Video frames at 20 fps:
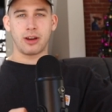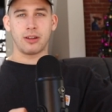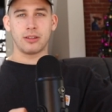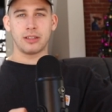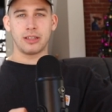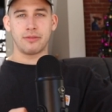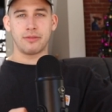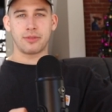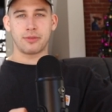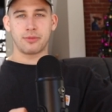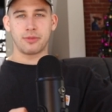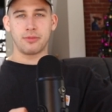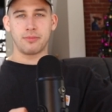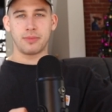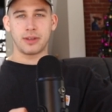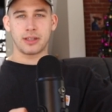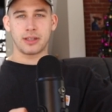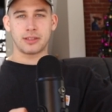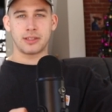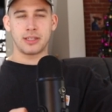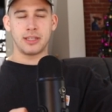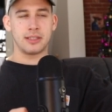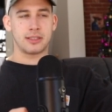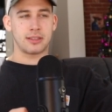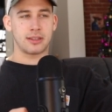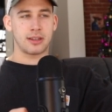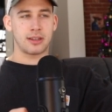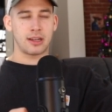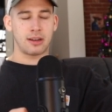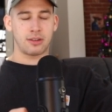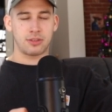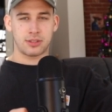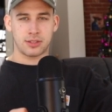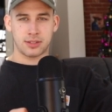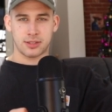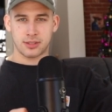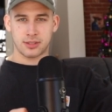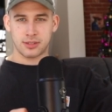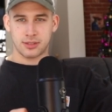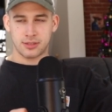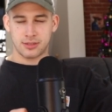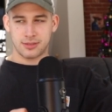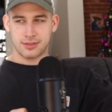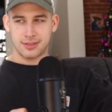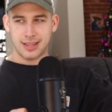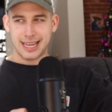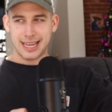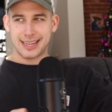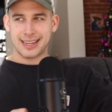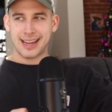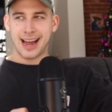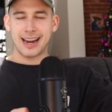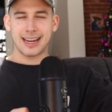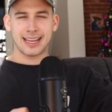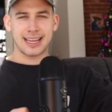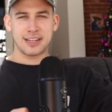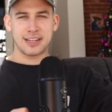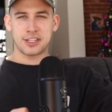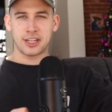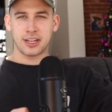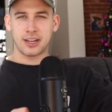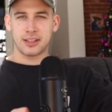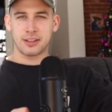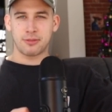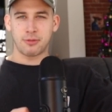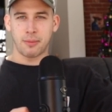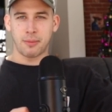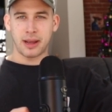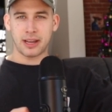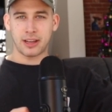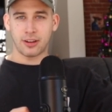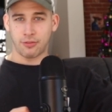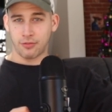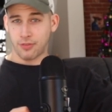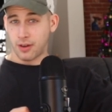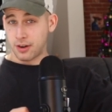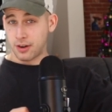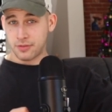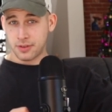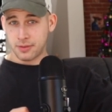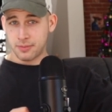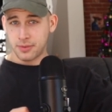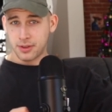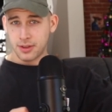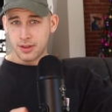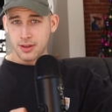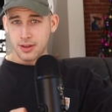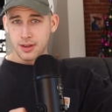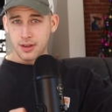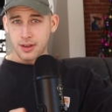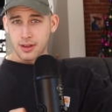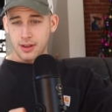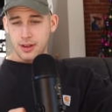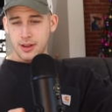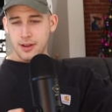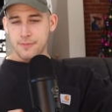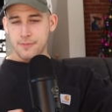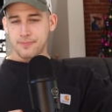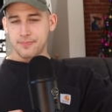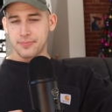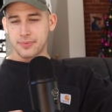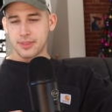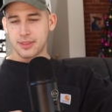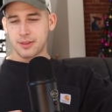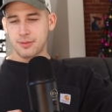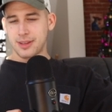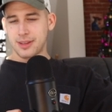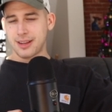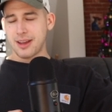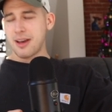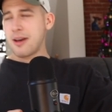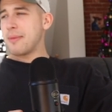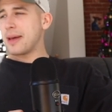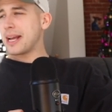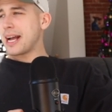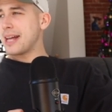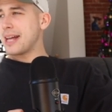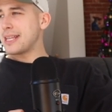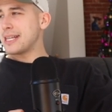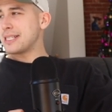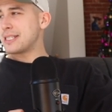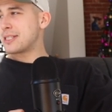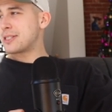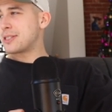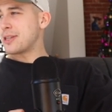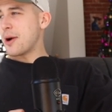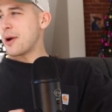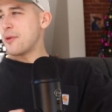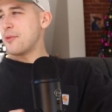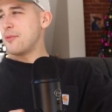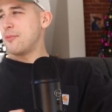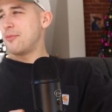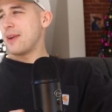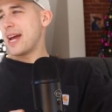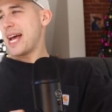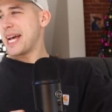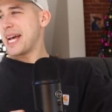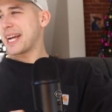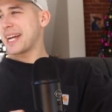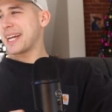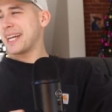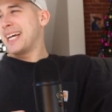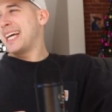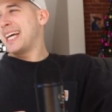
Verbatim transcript: all leave the room because he's like kind of catching on that we're making fun of him. They're like, "Oh my god, that's so Rick."